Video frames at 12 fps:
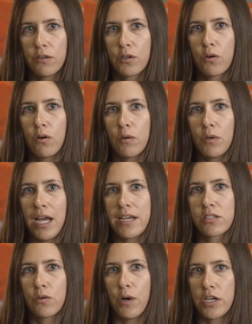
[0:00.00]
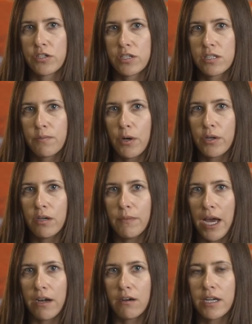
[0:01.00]
the court will ask questions about your
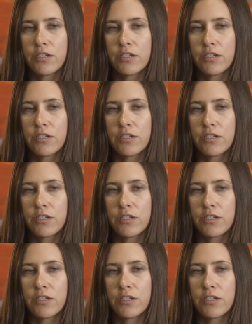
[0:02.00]
matter and